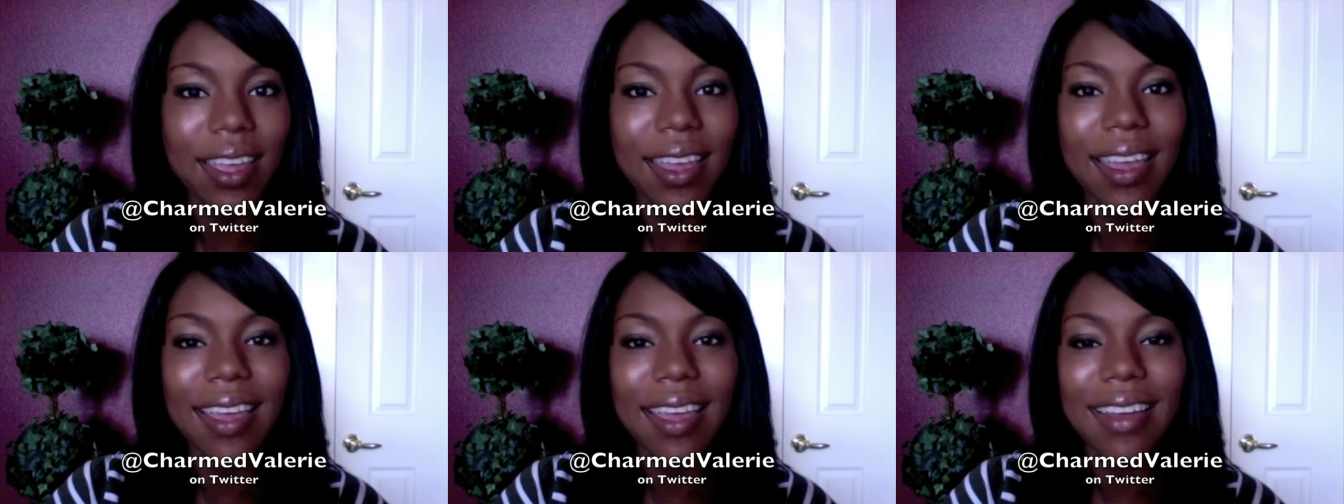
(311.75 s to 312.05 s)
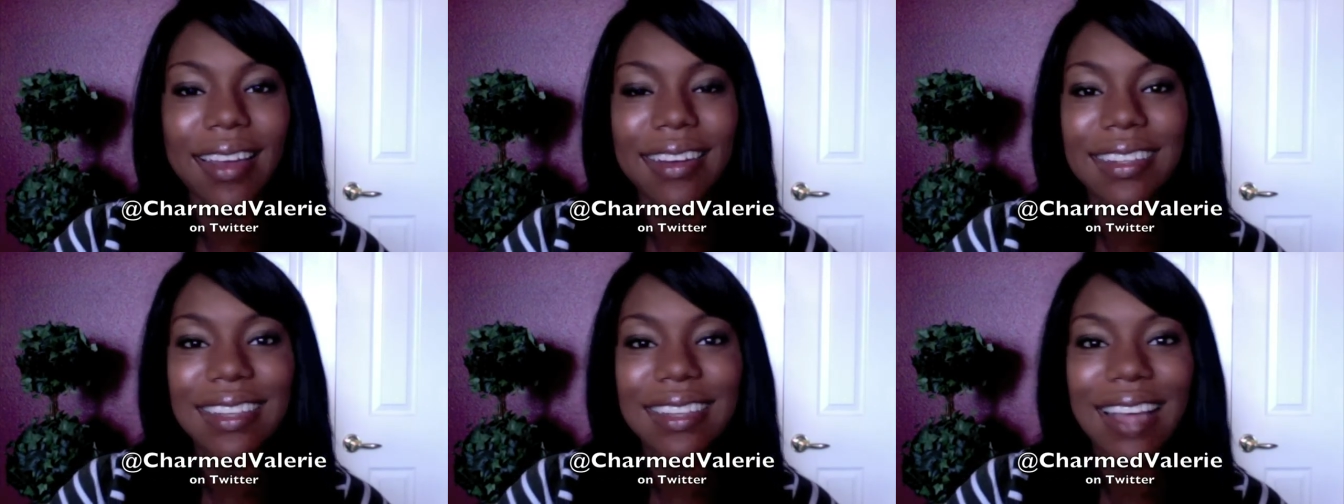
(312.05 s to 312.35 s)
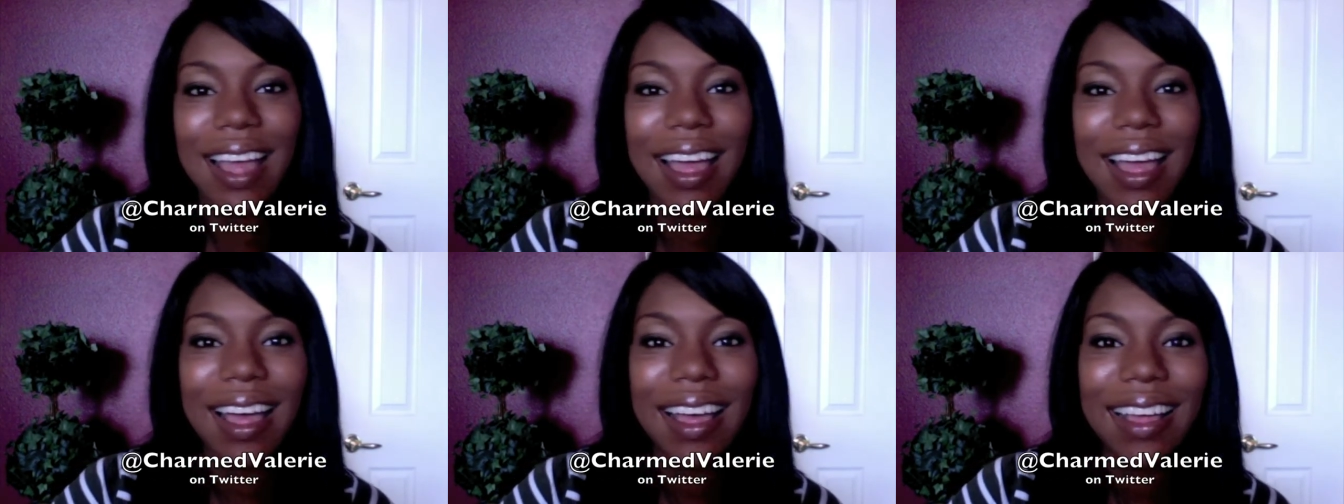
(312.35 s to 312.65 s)
and
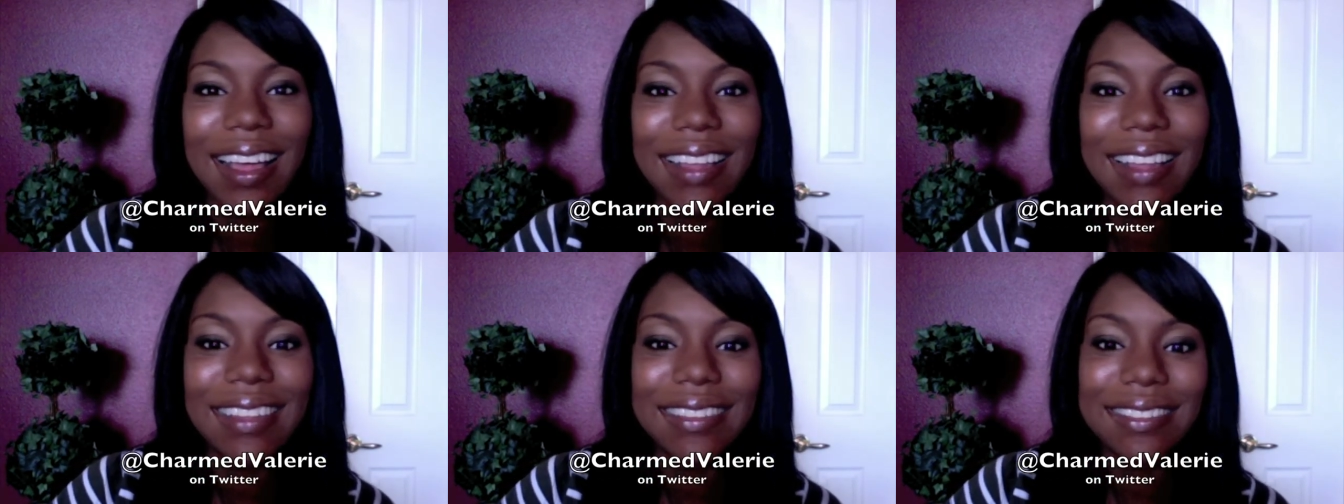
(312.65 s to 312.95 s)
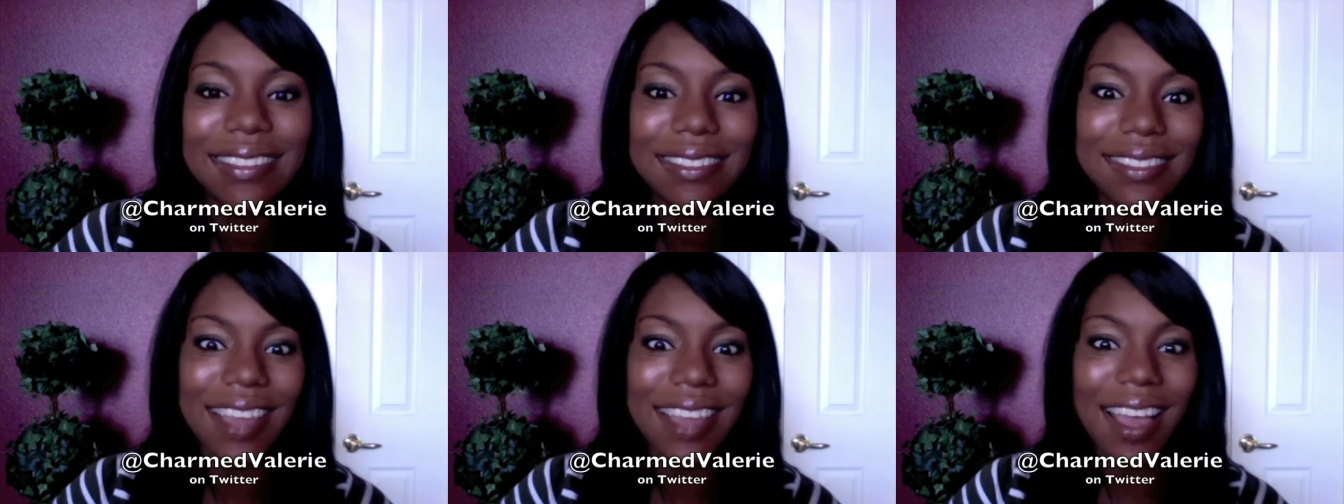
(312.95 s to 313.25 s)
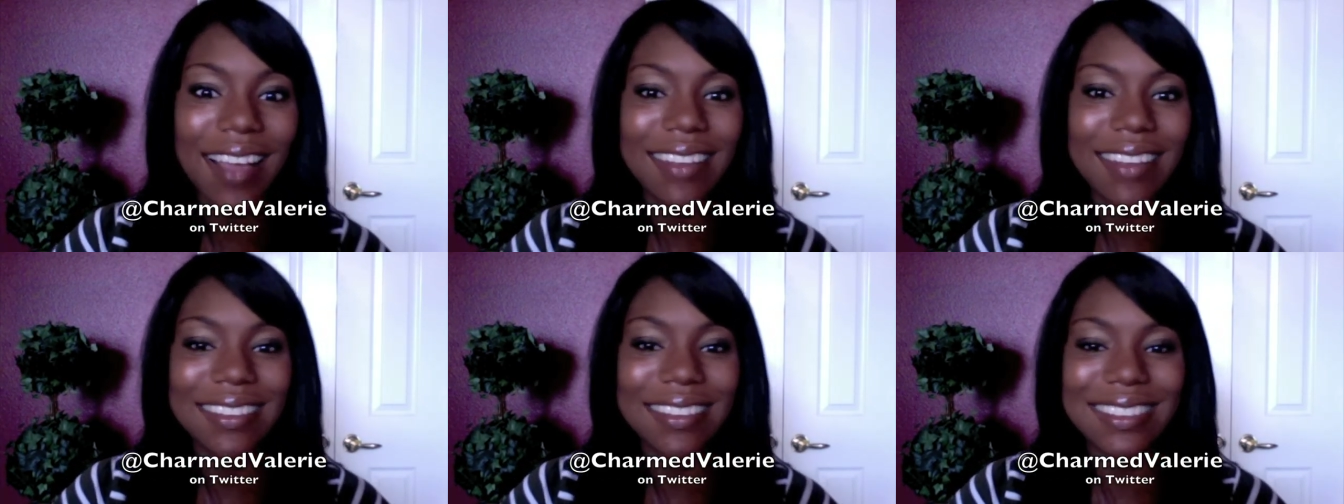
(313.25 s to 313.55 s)
uh,
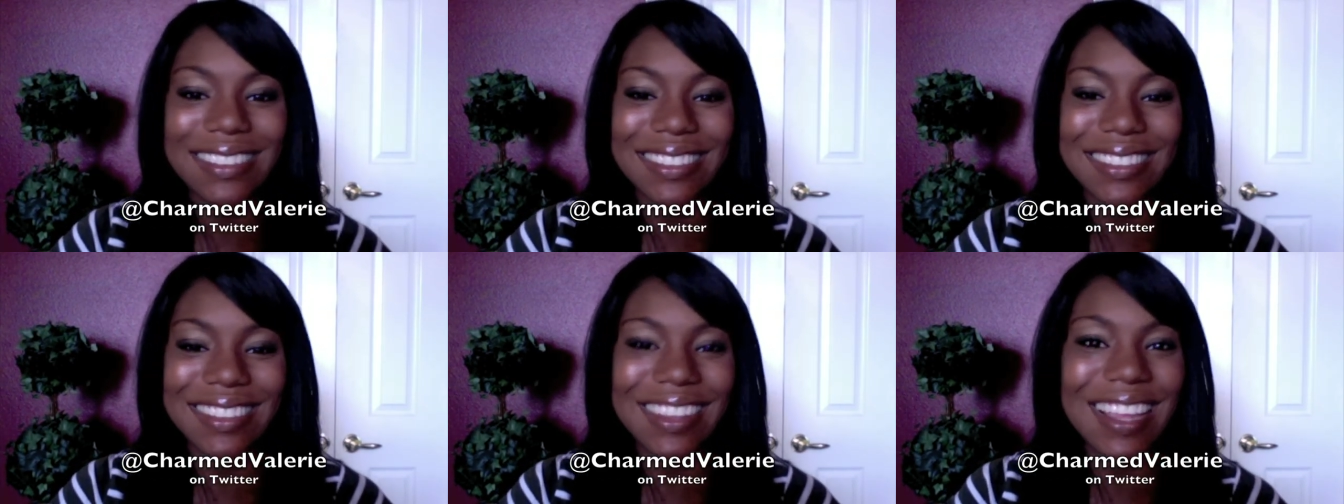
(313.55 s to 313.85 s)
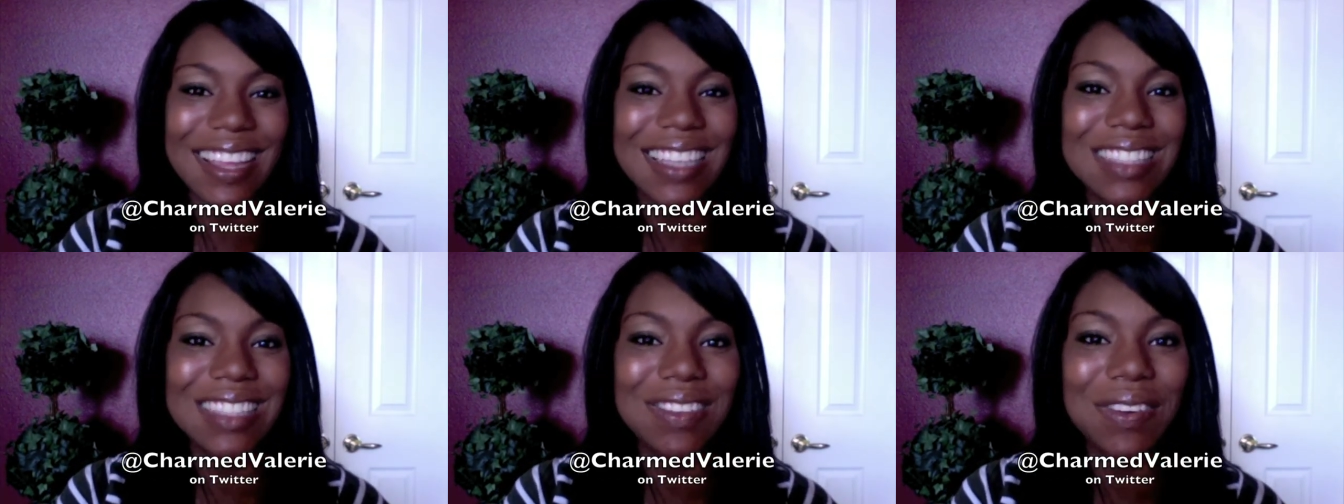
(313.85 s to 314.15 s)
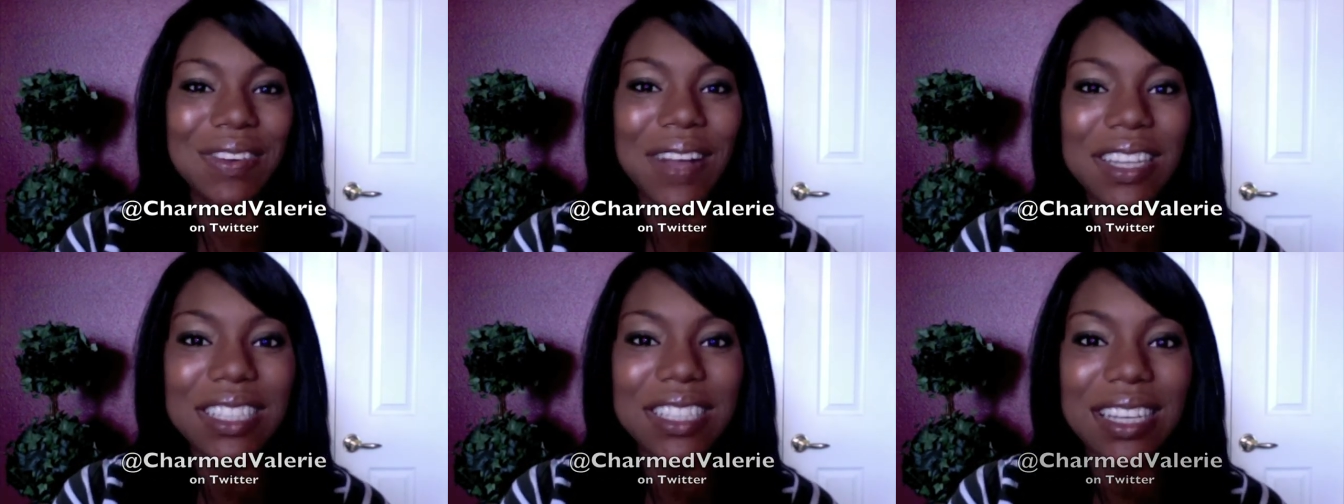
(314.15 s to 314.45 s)
yeah, thanks for
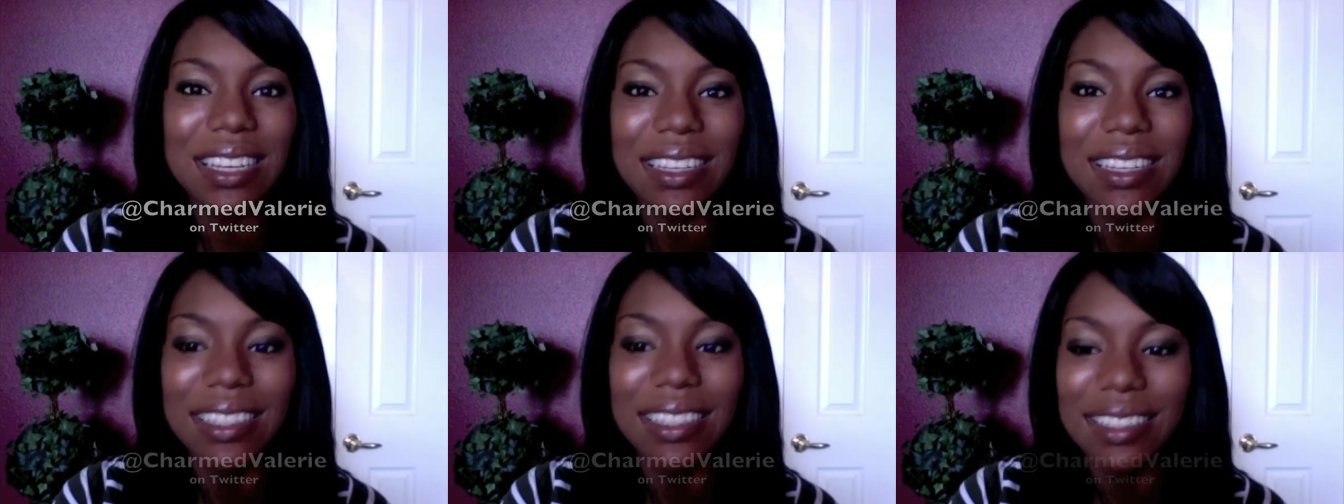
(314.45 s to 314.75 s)
watching.